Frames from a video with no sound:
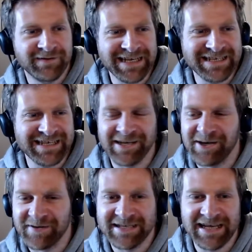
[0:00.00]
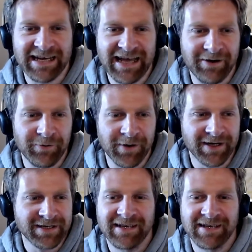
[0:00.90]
teasing of exactly how it works.